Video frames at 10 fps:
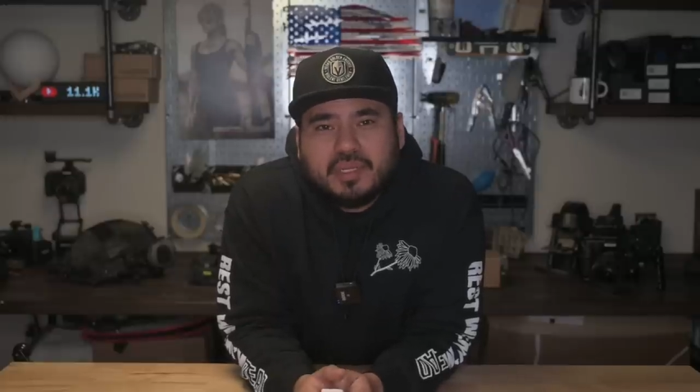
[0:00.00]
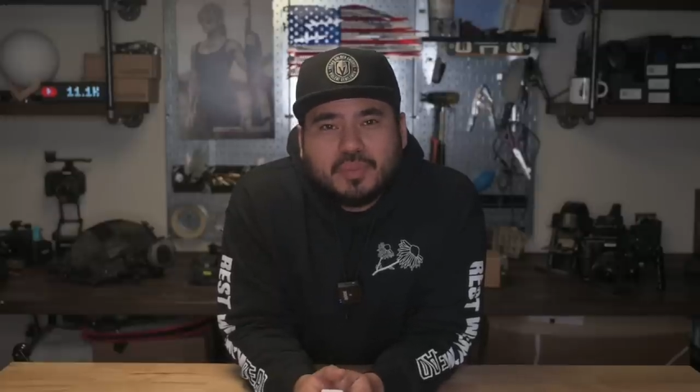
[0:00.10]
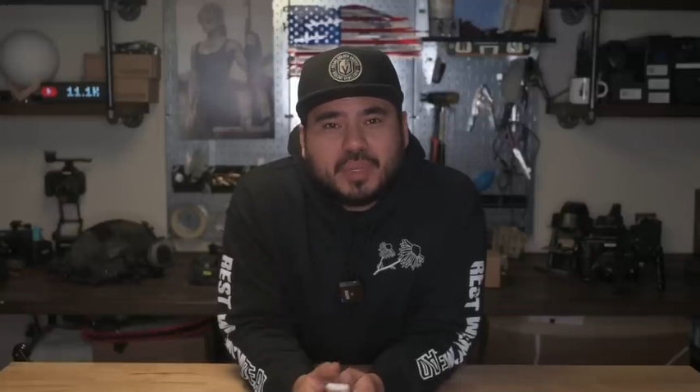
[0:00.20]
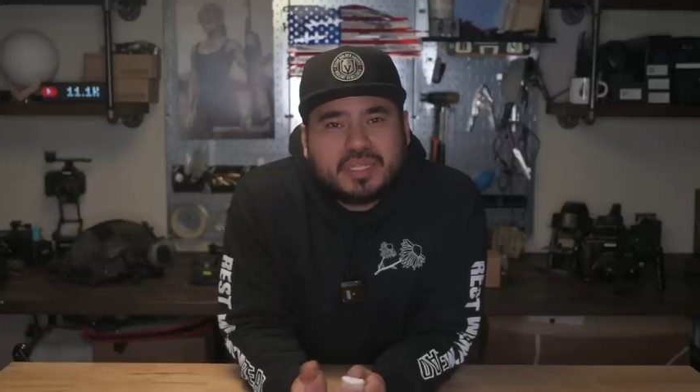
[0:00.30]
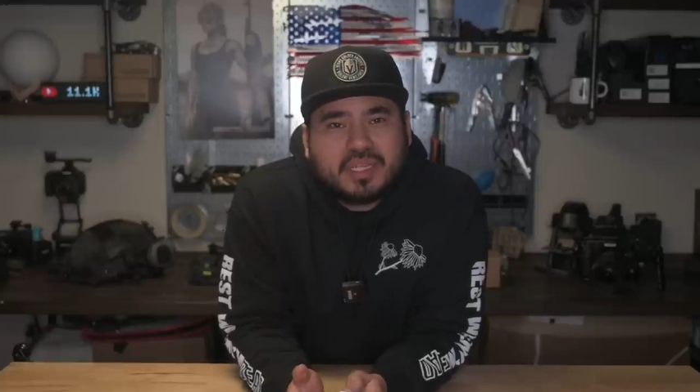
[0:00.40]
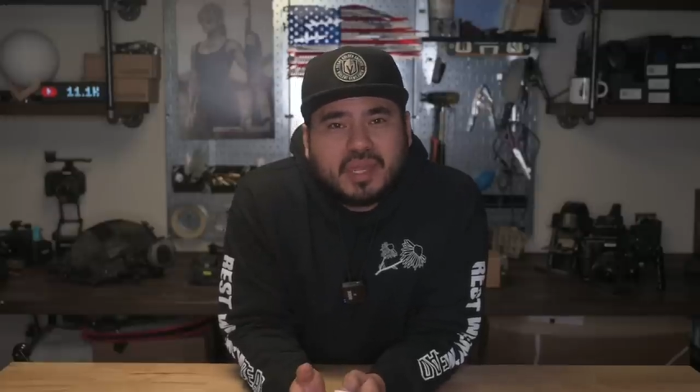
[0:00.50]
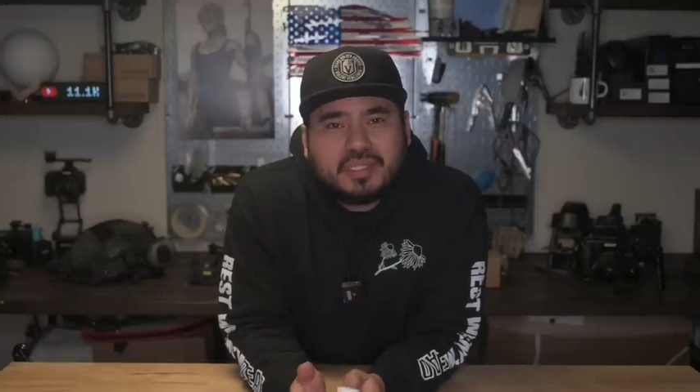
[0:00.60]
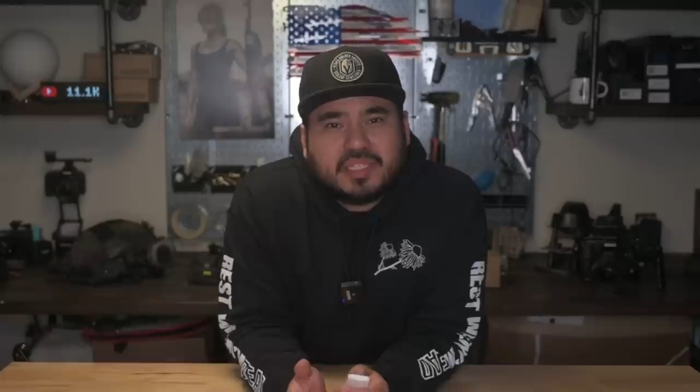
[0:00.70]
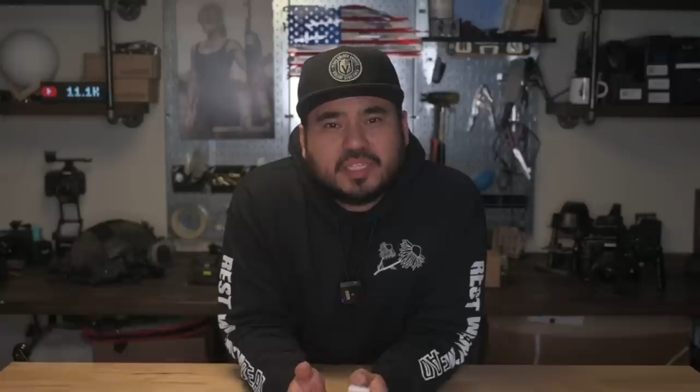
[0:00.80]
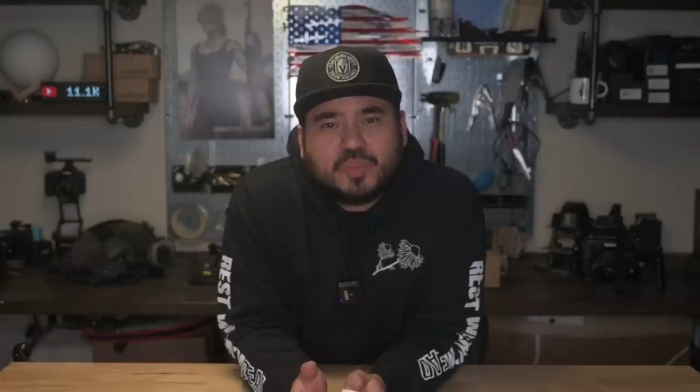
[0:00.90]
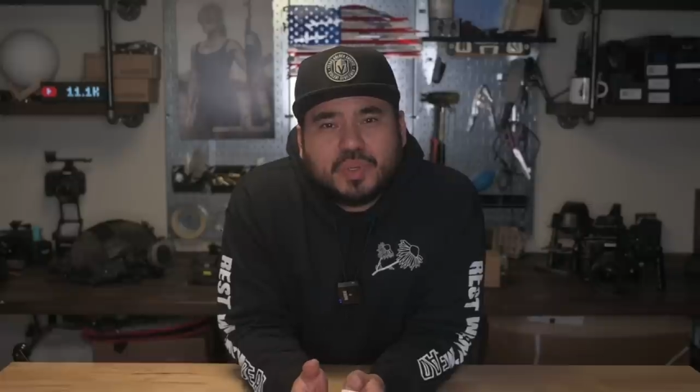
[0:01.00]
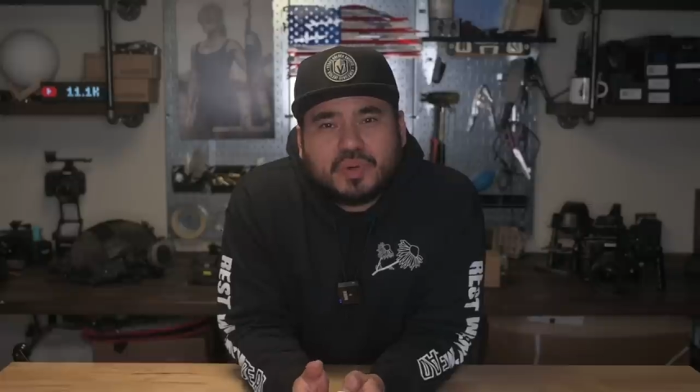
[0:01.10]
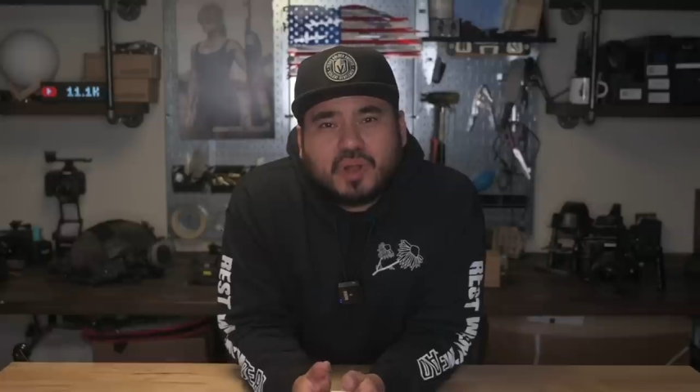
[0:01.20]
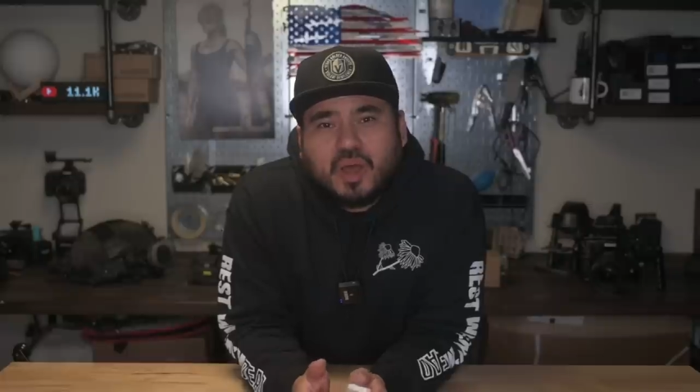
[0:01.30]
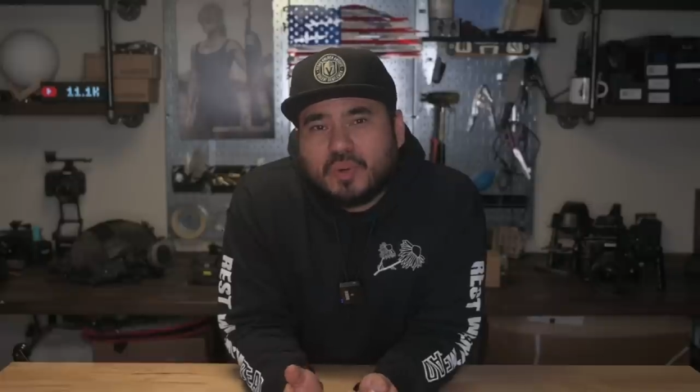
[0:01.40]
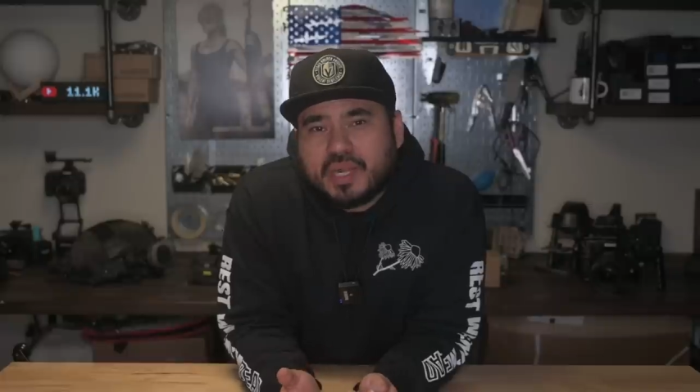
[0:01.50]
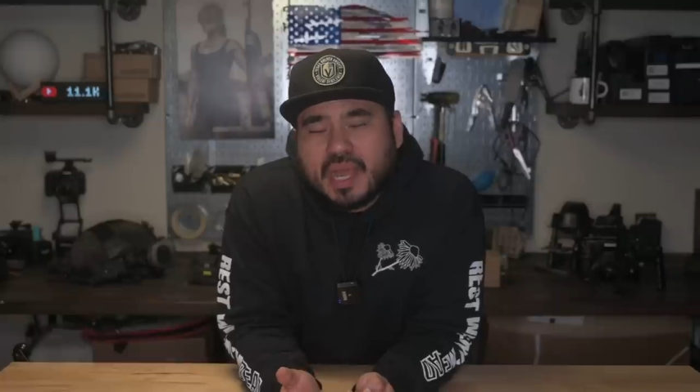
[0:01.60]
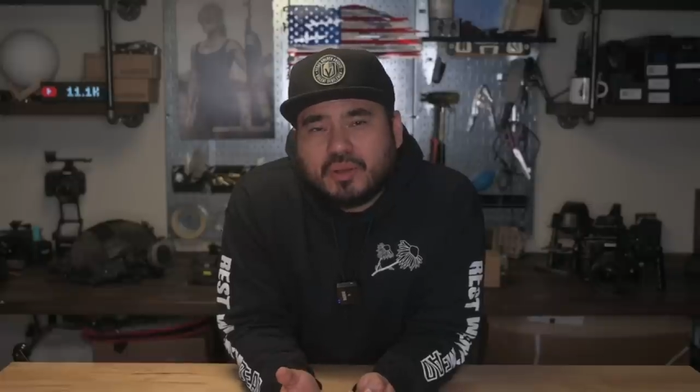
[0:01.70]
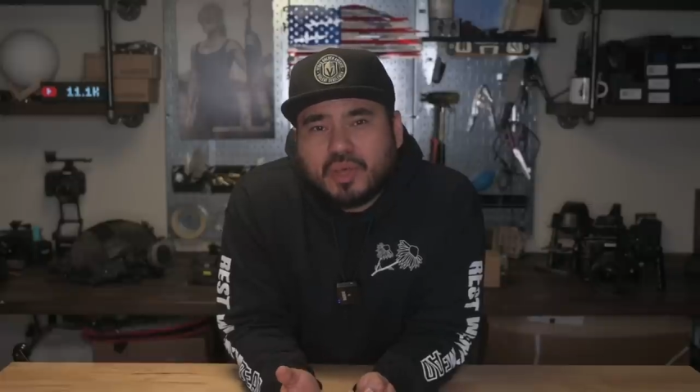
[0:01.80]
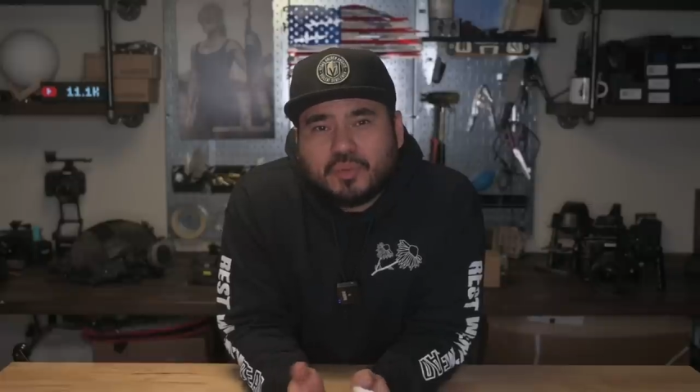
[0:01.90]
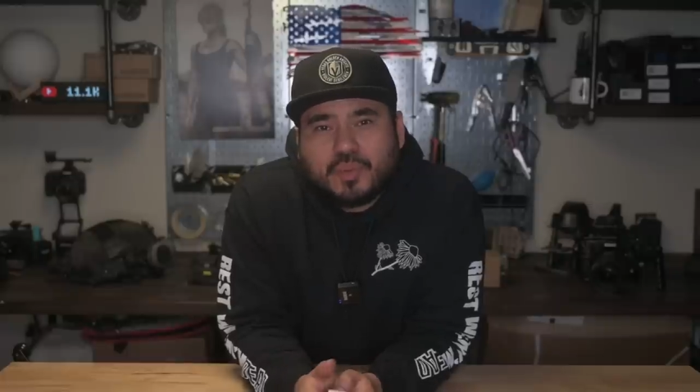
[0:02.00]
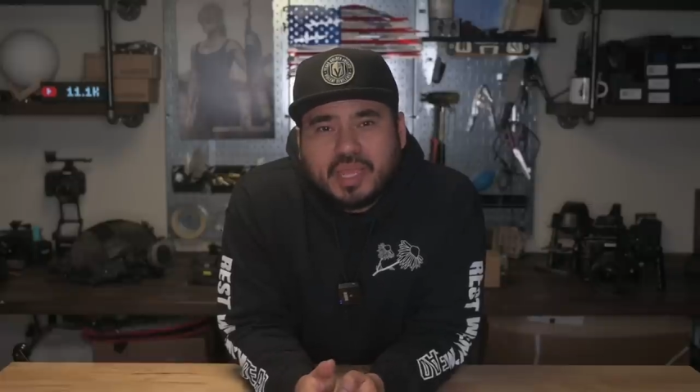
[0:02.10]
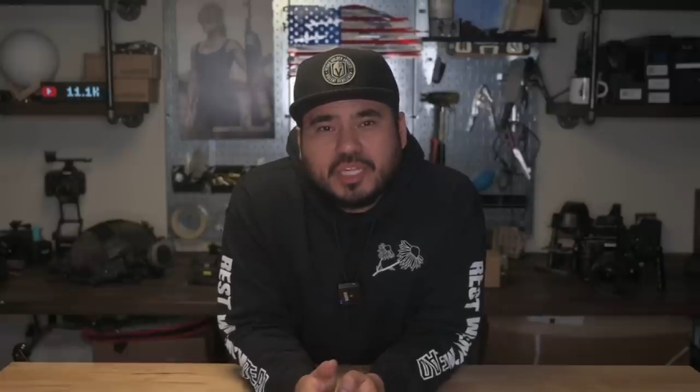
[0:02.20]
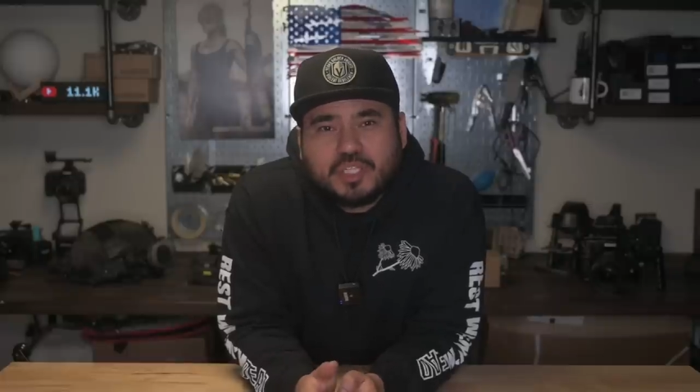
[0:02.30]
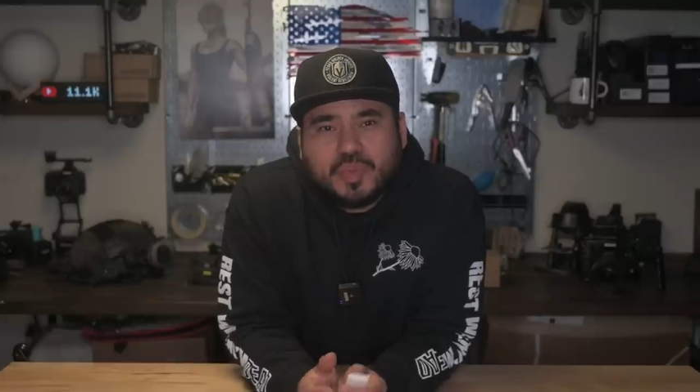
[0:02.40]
We decided since we were already out on the range,